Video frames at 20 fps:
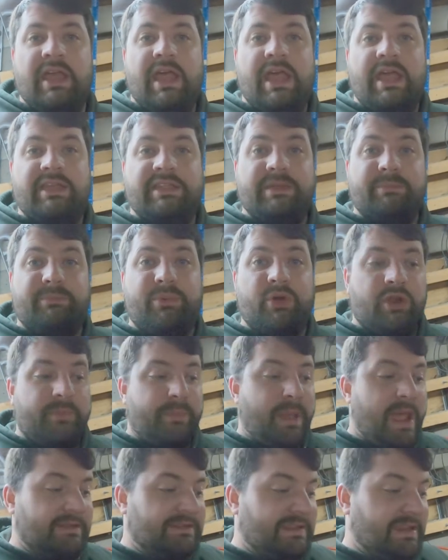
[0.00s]
and then put it
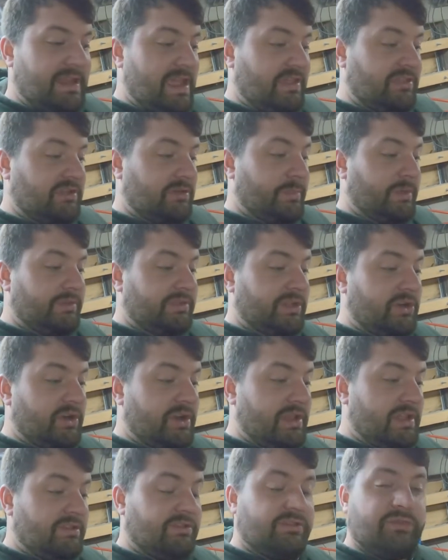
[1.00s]
back together. But there
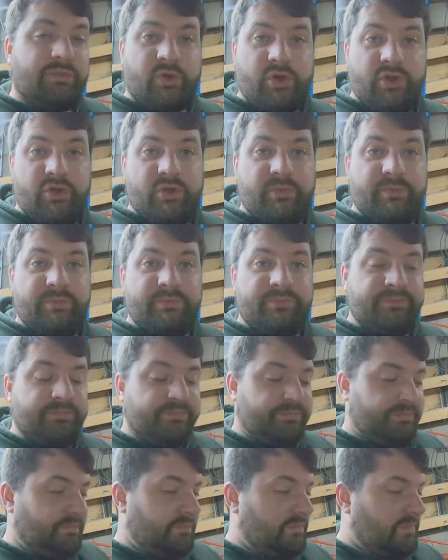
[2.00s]
is room
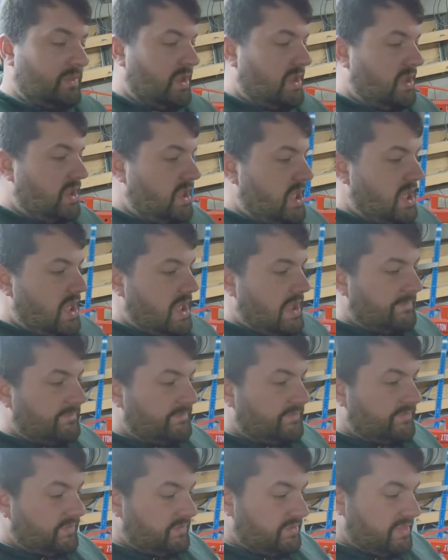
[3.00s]

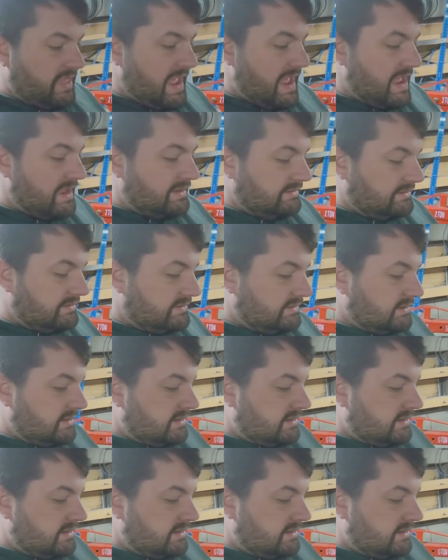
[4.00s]
for that.